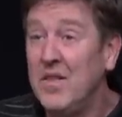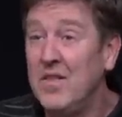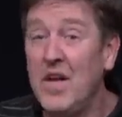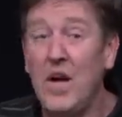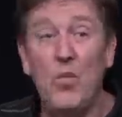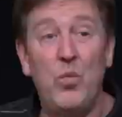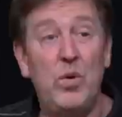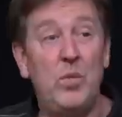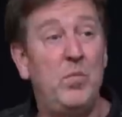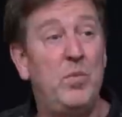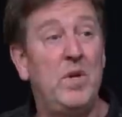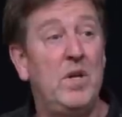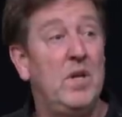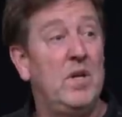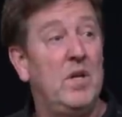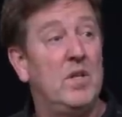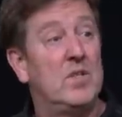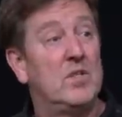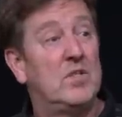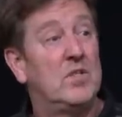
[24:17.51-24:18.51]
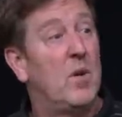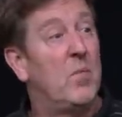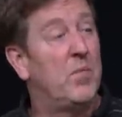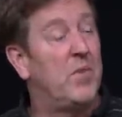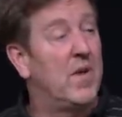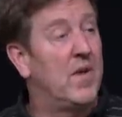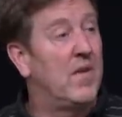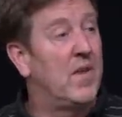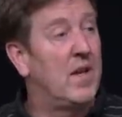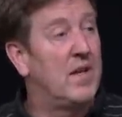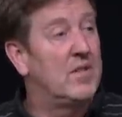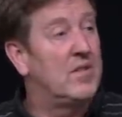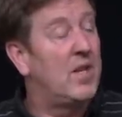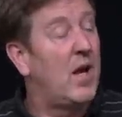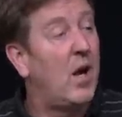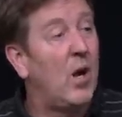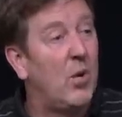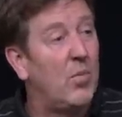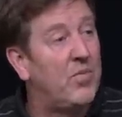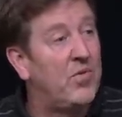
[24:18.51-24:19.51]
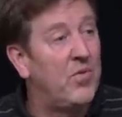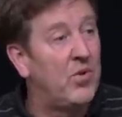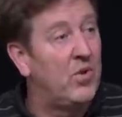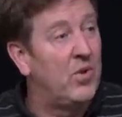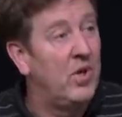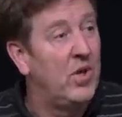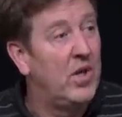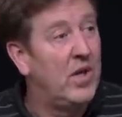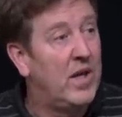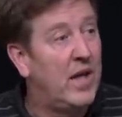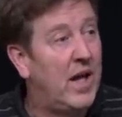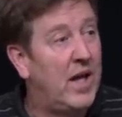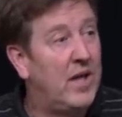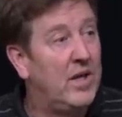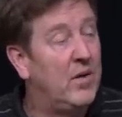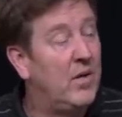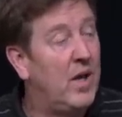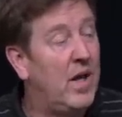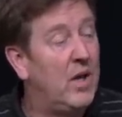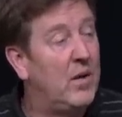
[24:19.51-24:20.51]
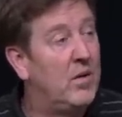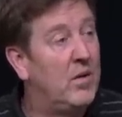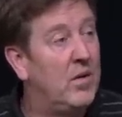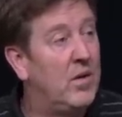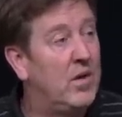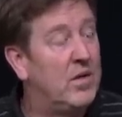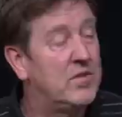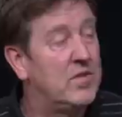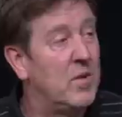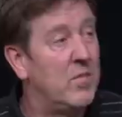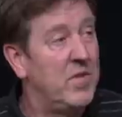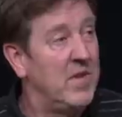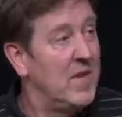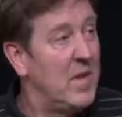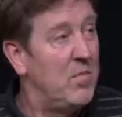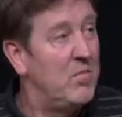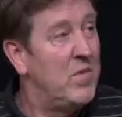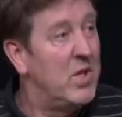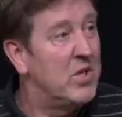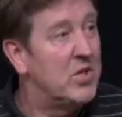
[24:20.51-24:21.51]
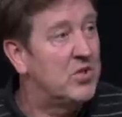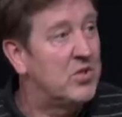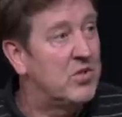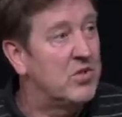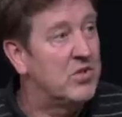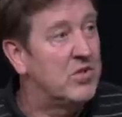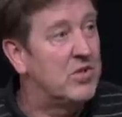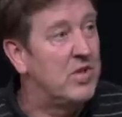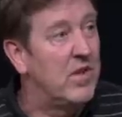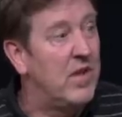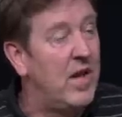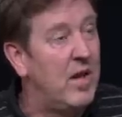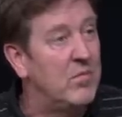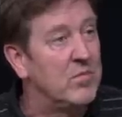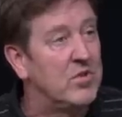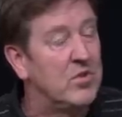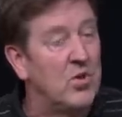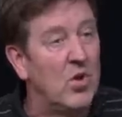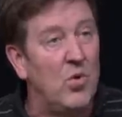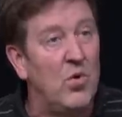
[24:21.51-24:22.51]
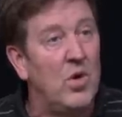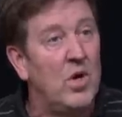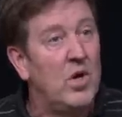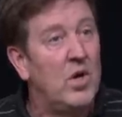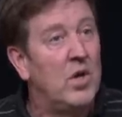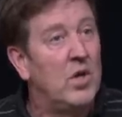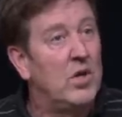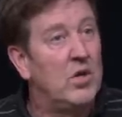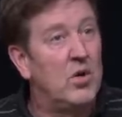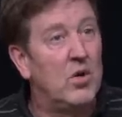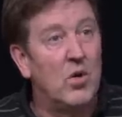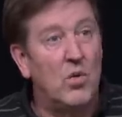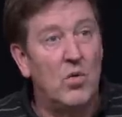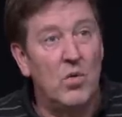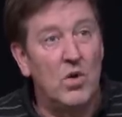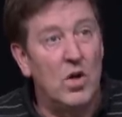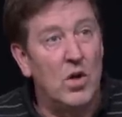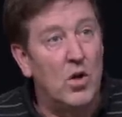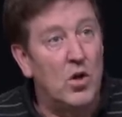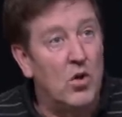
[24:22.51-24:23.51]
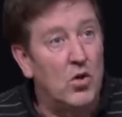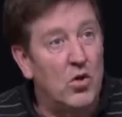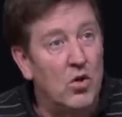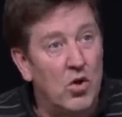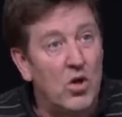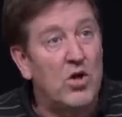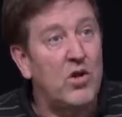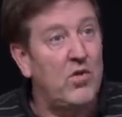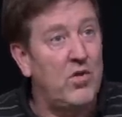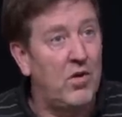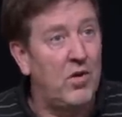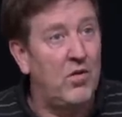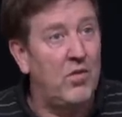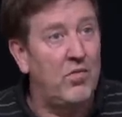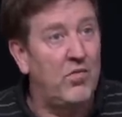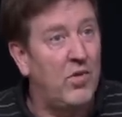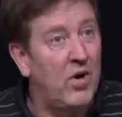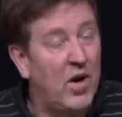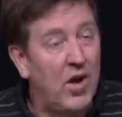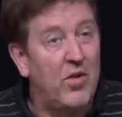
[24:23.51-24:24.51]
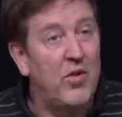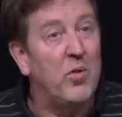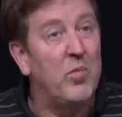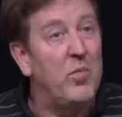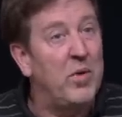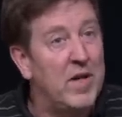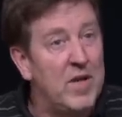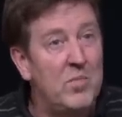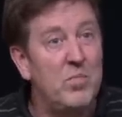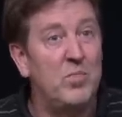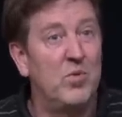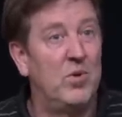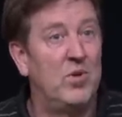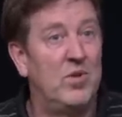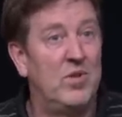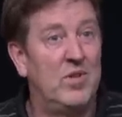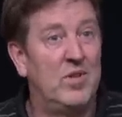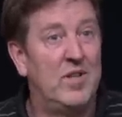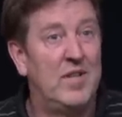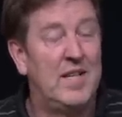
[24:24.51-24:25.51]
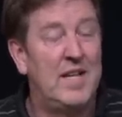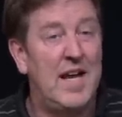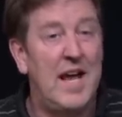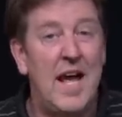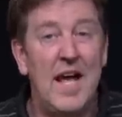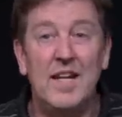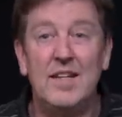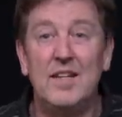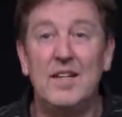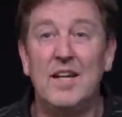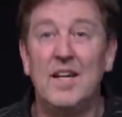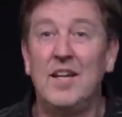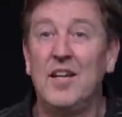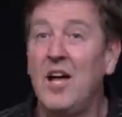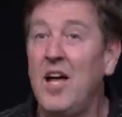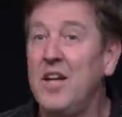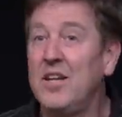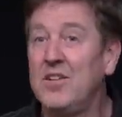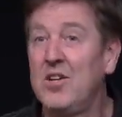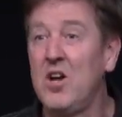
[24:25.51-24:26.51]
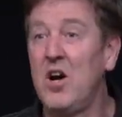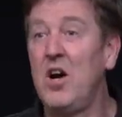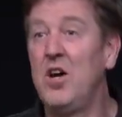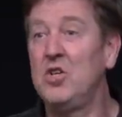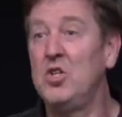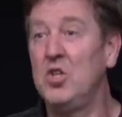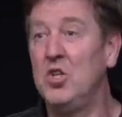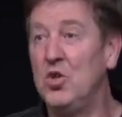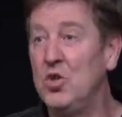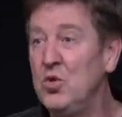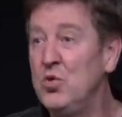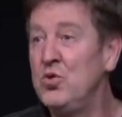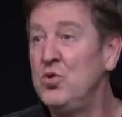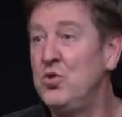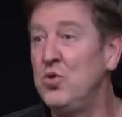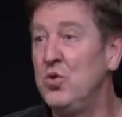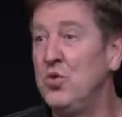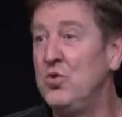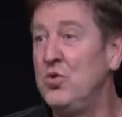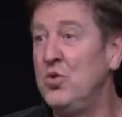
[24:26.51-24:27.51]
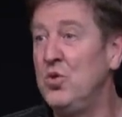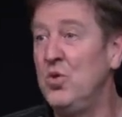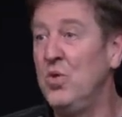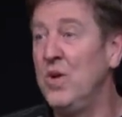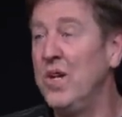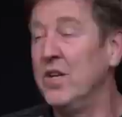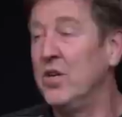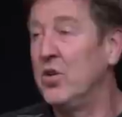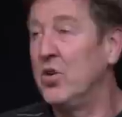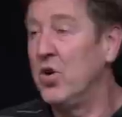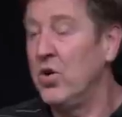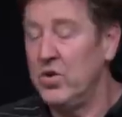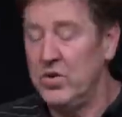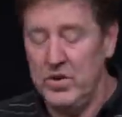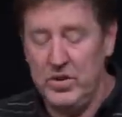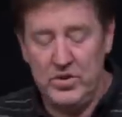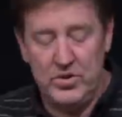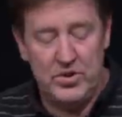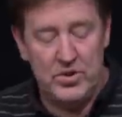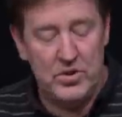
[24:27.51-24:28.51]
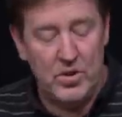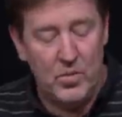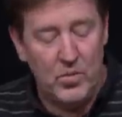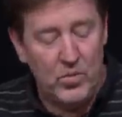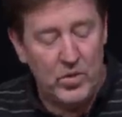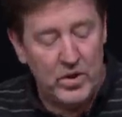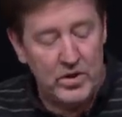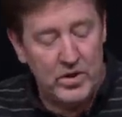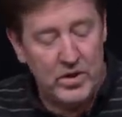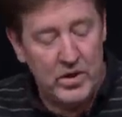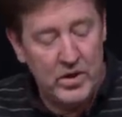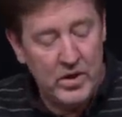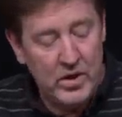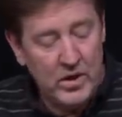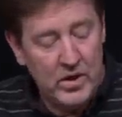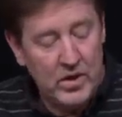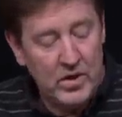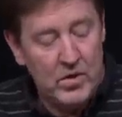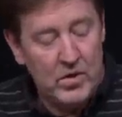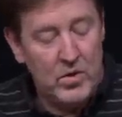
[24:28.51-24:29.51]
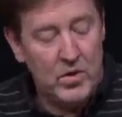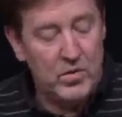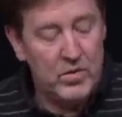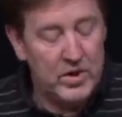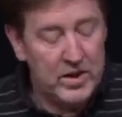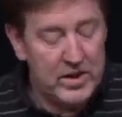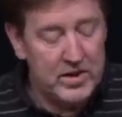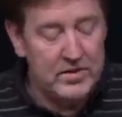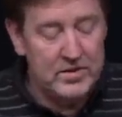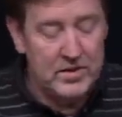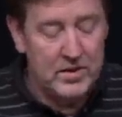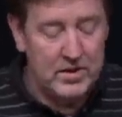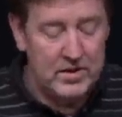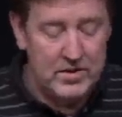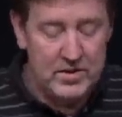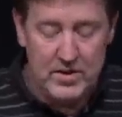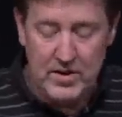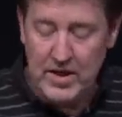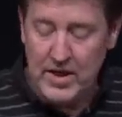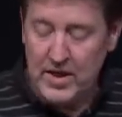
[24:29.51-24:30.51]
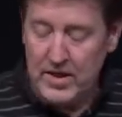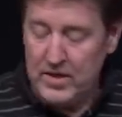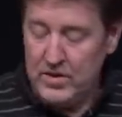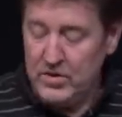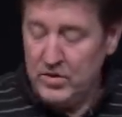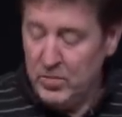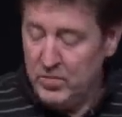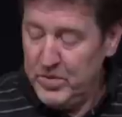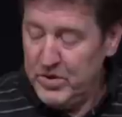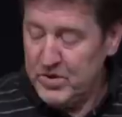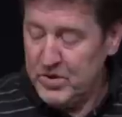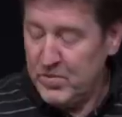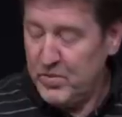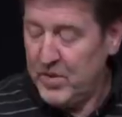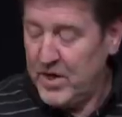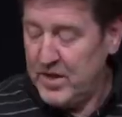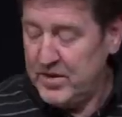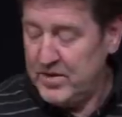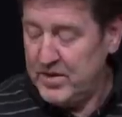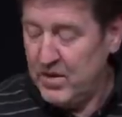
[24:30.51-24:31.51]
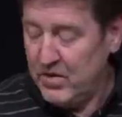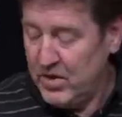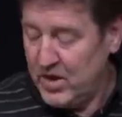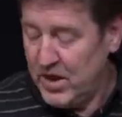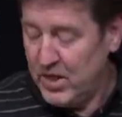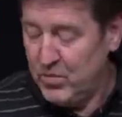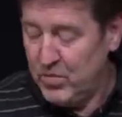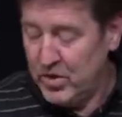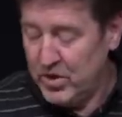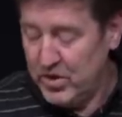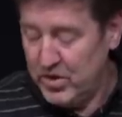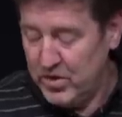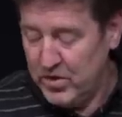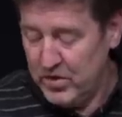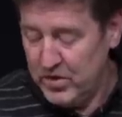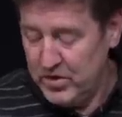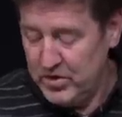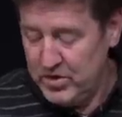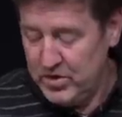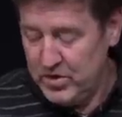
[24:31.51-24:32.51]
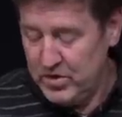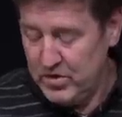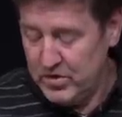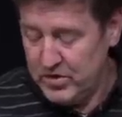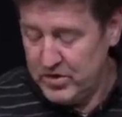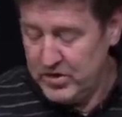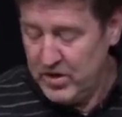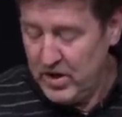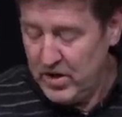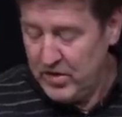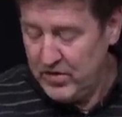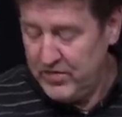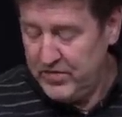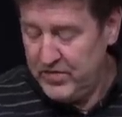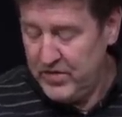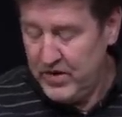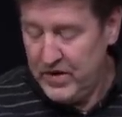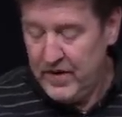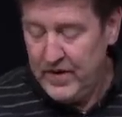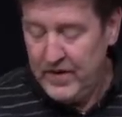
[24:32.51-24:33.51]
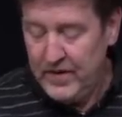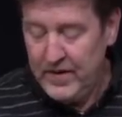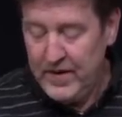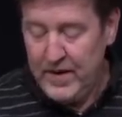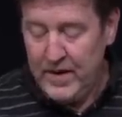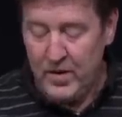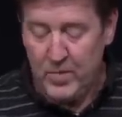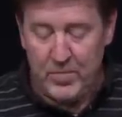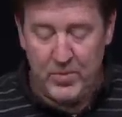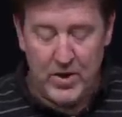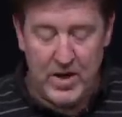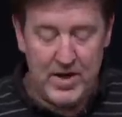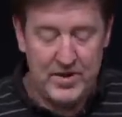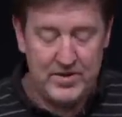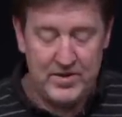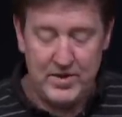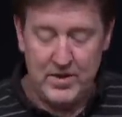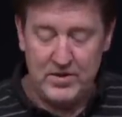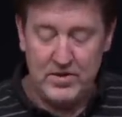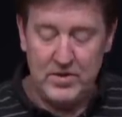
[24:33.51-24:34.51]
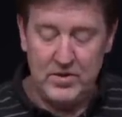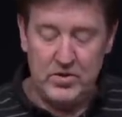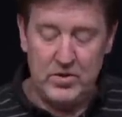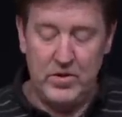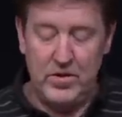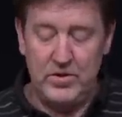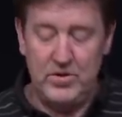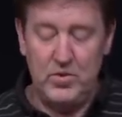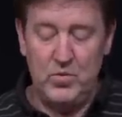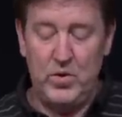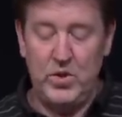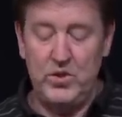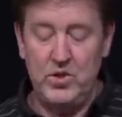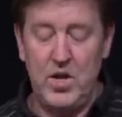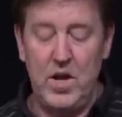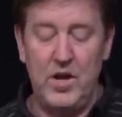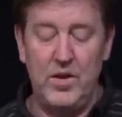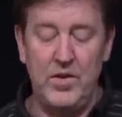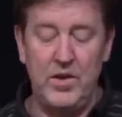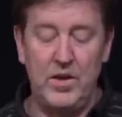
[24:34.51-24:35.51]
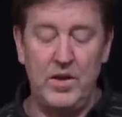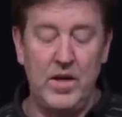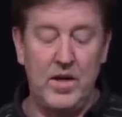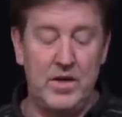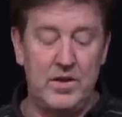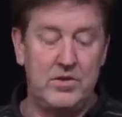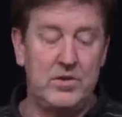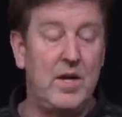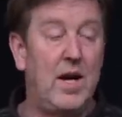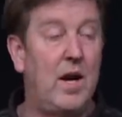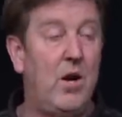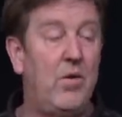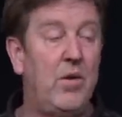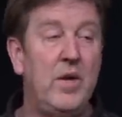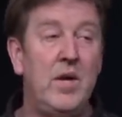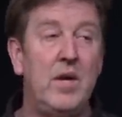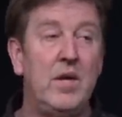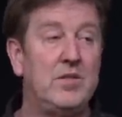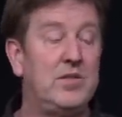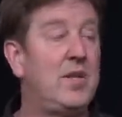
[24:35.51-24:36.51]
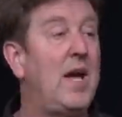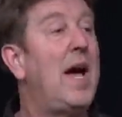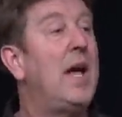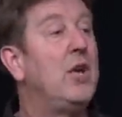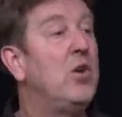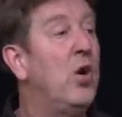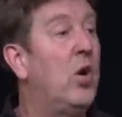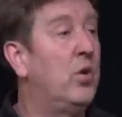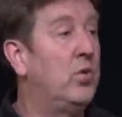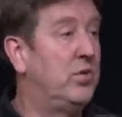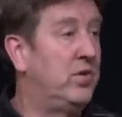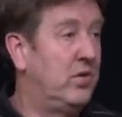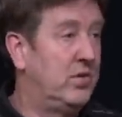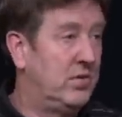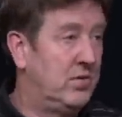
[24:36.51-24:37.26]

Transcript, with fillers: That would be something that is helpful and, and something that ministers to them. So, you know, look for other people and let God use you to encourage someone who needs it. And you'll be surprised how God will encourage yourself in the process. And so this is what Jonathan does. Now, sad note